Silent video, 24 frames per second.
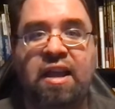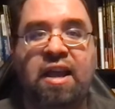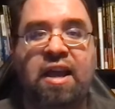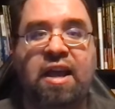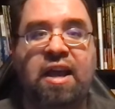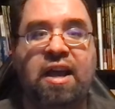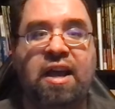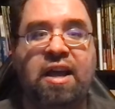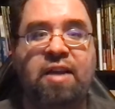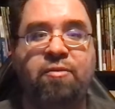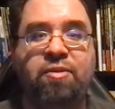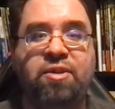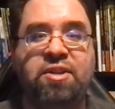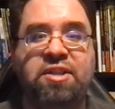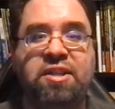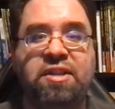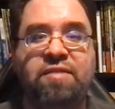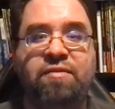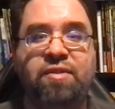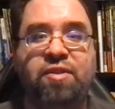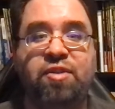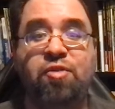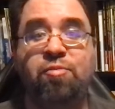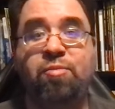I
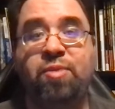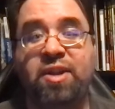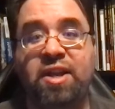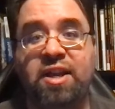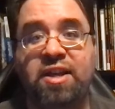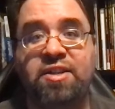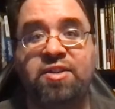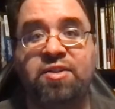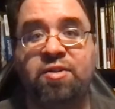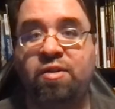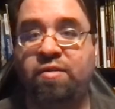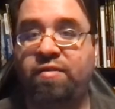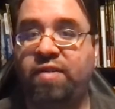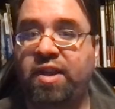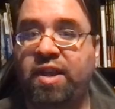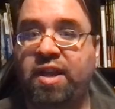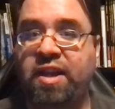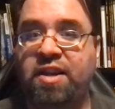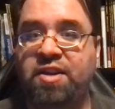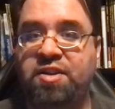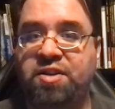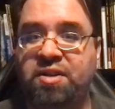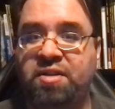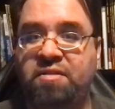received a UPS
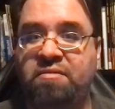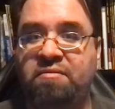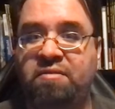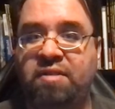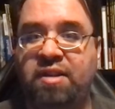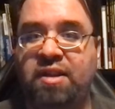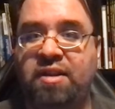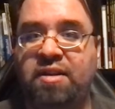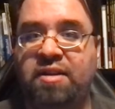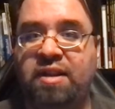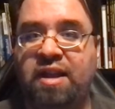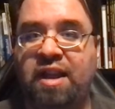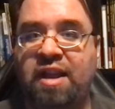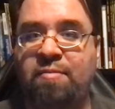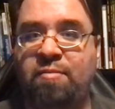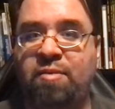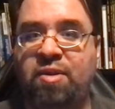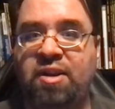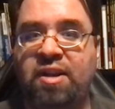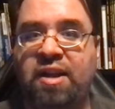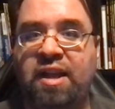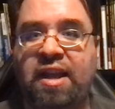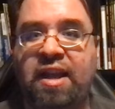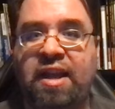notification that
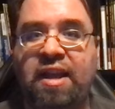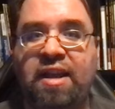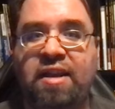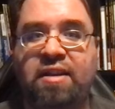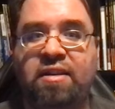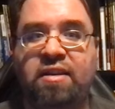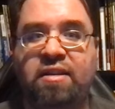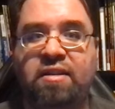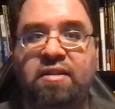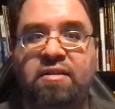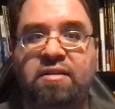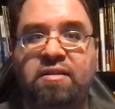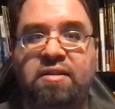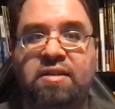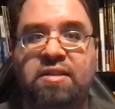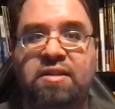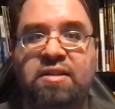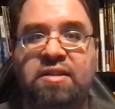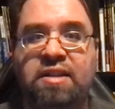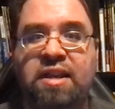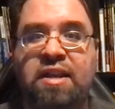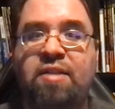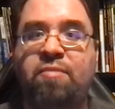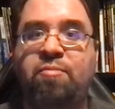Diamond had
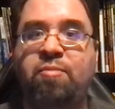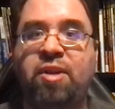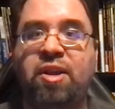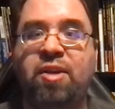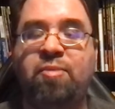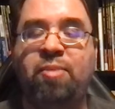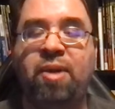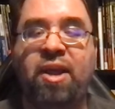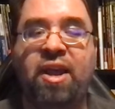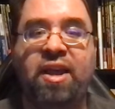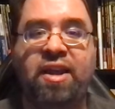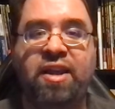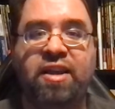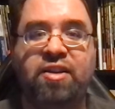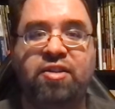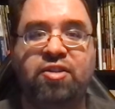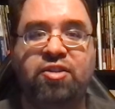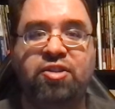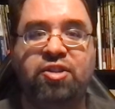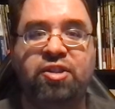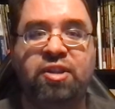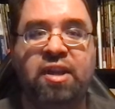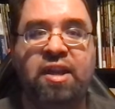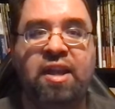sent me a package,